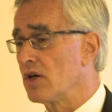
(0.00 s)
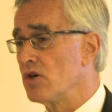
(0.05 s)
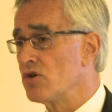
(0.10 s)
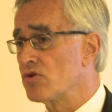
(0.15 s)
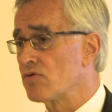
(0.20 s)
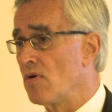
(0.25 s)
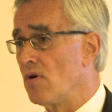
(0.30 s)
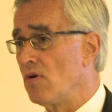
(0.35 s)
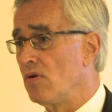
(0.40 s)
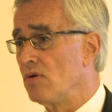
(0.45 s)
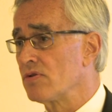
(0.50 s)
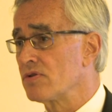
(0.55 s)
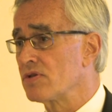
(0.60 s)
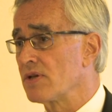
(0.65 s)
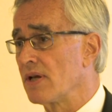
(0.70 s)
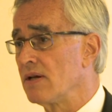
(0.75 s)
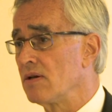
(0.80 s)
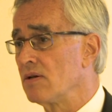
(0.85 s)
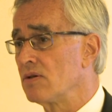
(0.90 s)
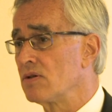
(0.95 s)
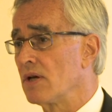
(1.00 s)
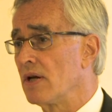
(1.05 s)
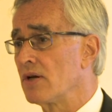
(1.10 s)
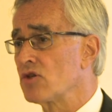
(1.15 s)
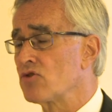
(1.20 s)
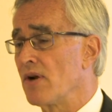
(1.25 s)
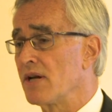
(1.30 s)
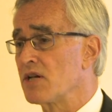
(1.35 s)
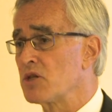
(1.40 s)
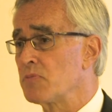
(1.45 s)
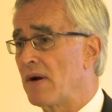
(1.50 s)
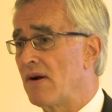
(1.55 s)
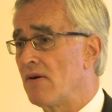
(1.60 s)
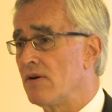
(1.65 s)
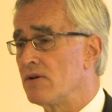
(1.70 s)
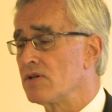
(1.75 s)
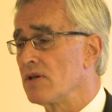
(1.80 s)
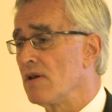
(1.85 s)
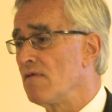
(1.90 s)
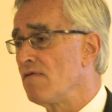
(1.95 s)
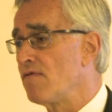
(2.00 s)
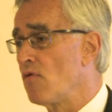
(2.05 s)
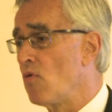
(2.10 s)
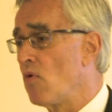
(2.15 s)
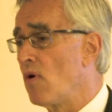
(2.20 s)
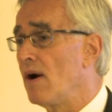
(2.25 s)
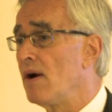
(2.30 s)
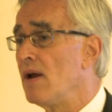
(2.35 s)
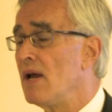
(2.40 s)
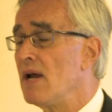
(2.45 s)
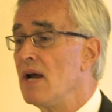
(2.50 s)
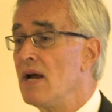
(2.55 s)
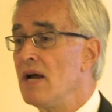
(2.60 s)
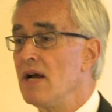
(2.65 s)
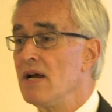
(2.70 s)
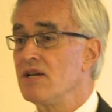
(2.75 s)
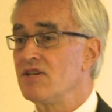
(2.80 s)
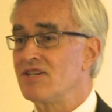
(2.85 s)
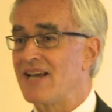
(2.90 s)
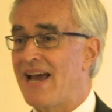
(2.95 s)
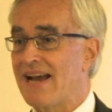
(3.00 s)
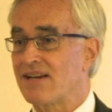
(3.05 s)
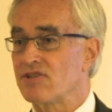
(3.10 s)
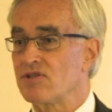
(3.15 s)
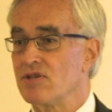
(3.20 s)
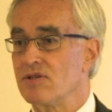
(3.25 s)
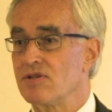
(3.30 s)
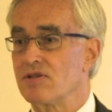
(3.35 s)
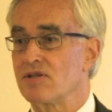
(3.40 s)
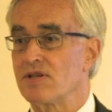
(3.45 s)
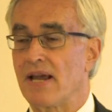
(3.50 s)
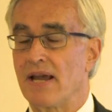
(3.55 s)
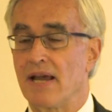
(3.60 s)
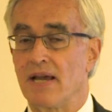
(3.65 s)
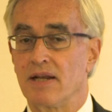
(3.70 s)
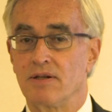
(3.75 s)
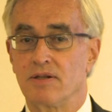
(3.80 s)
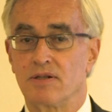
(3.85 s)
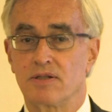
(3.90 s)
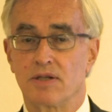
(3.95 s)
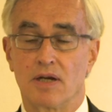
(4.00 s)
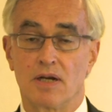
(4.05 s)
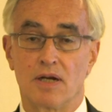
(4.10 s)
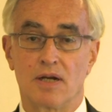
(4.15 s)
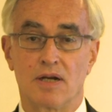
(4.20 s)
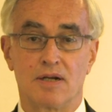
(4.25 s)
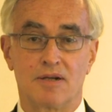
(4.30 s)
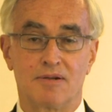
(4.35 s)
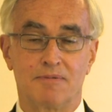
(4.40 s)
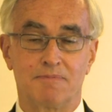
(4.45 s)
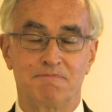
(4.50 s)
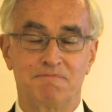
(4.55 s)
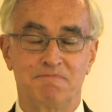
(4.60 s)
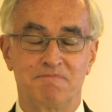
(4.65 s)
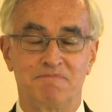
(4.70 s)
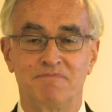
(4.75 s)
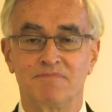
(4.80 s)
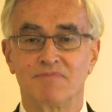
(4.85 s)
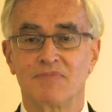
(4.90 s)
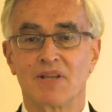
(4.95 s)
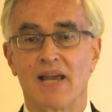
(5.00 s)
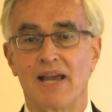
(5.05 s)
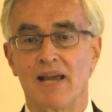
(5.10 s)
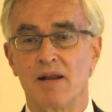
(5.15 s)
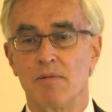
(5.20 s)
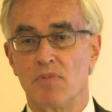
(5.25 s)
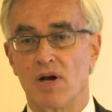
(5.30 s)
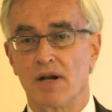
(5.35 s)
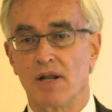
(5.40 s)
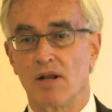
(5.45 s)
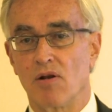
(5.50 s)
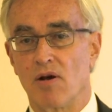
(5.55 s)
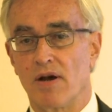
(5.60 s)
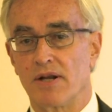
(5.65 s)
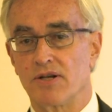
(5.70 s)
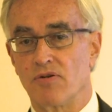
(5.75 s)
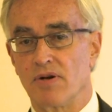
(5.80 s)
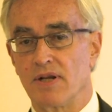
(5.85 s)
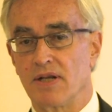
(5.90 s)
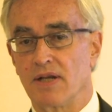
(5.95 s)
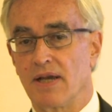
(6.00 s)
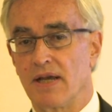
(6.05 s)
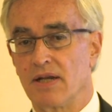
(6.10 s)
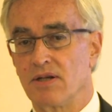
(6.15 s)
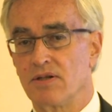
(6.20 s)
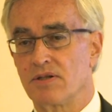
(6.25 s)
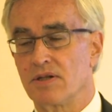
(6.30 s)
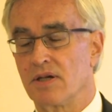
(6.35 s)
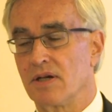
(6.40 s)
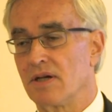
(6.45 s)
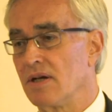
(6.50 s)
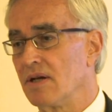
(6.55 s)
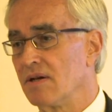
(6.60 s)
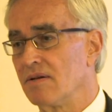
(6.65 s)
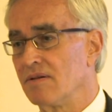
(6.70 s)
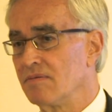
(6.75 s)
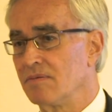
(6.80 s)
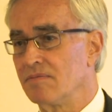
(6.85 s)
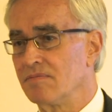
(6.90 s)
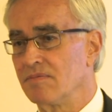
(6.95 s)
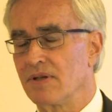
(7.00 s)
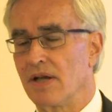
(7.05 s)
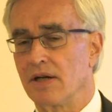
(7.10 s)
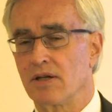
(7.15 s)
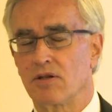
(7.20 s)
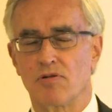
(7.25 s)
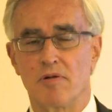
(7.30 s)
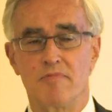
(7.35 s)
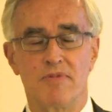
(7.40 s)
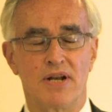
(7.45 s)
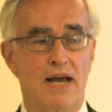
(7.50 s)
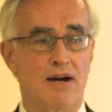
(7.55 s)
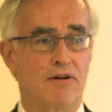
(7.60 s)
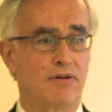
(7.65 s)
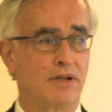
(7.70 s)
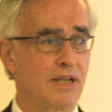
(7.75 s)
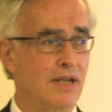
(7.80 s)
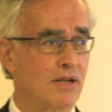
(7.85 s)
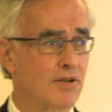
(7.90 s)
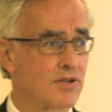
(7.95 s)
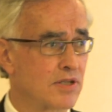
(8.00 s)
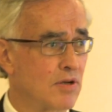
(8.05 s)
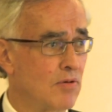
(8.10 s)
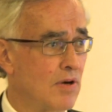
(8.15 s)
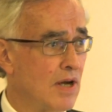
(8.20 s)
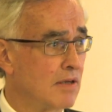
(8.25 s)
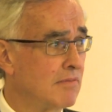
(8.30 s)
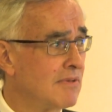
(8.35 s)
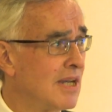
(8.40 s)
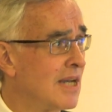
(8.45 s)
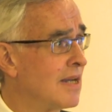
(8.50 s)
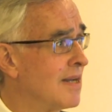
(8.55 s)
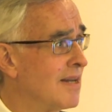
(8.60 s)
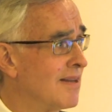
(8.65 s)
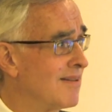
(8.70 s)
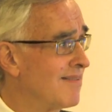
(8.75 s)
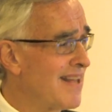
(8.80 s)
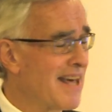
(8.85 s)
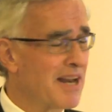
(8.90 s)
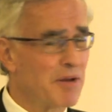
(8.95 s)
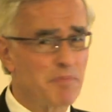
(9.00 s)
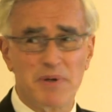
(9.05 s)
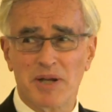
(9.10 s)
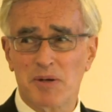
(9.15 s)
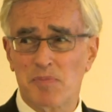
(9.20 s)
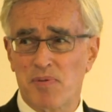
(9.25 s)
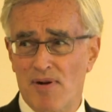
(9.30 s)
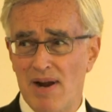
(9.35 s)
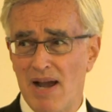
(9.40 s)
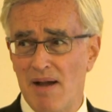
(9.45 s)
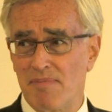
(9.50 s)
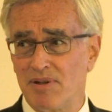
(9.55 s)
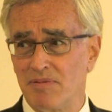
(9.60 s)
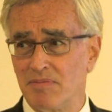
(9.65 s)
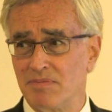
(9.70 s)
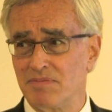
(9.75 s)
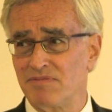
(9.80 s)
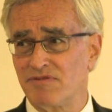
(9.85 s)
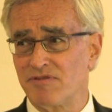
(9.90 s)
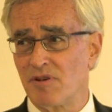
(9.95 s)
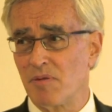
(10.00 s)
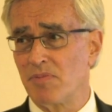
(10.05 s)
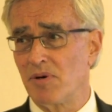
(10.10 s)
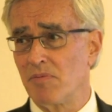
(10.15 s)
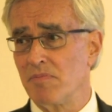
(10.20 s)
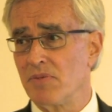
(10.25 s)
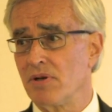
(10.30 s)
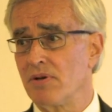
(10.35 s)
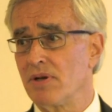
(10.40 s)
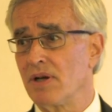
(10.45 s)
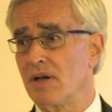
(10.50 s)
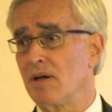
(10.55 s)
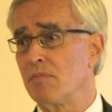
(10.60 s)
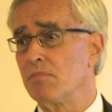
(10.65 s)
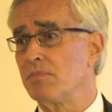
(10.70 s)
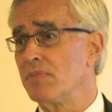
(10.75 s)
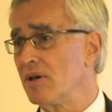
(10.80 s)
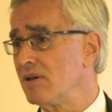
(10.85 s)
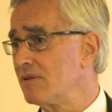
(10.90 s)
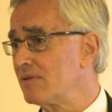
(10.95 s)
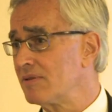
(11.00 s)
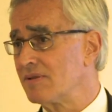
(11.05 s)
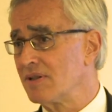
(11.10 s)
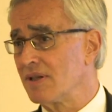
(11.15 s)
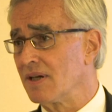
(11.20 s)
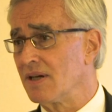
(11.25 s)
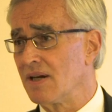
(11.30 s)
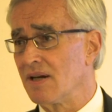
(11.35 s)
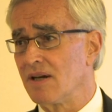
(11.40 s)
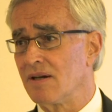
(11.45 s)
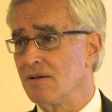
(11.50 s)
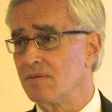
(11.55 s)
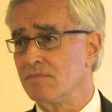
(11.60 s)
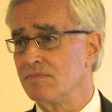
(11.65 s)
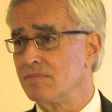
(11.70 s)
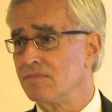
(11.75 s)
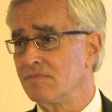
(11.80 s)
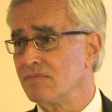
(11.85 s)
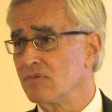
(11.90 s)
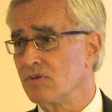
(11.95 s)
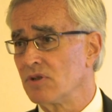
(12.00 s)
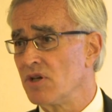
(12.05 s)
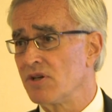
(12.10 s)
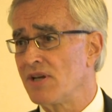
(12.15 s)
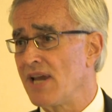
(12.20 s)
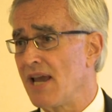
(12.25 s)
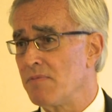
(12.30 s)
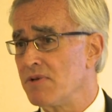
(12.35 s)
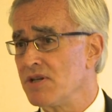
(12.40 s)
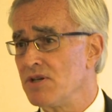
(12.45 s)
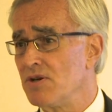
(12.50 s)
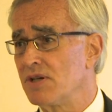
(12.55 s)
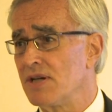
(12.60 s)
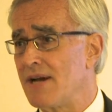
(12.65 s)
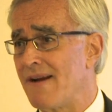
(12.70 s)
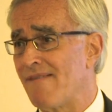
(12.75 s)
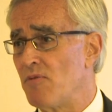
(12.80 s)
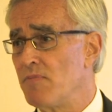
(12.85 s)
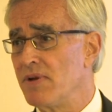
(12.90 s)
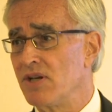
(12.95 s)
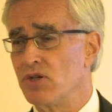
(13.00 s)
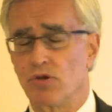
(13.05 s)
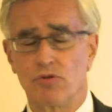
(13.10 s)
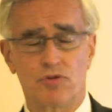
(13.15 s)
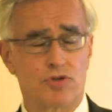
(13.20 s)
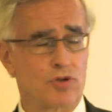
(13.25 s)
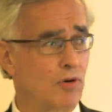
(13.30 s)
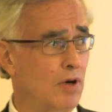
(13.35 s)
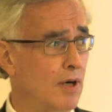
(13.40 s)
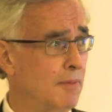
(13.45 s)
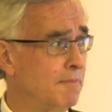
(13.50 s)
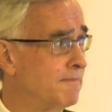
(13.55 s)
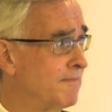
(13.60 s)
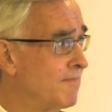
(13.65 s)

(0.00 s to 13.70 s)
controls and transparency for taxes and money laundering and criminality and so on. Not a big problem for Bermuda, but you can never be too sure.